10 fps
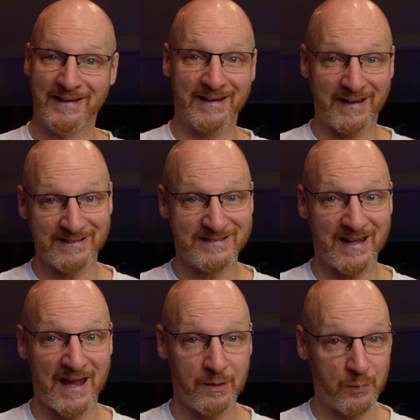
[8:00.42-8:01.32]
can
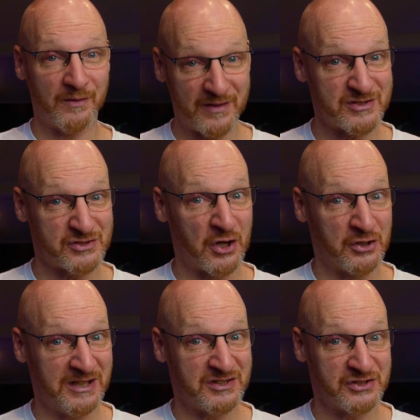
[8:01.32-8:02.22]
stay while there's an
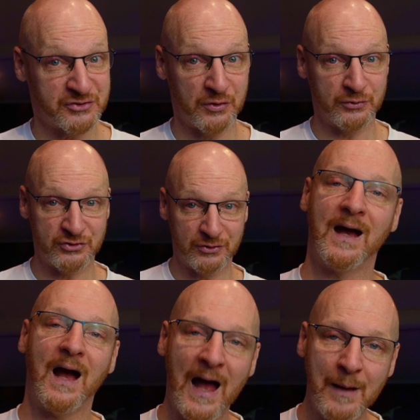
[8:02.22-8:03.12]
uneasy truce.
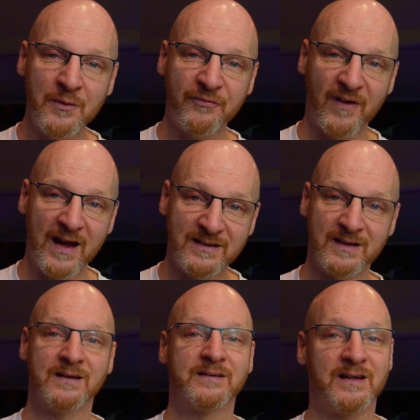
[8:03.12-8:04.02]
I'm afraid the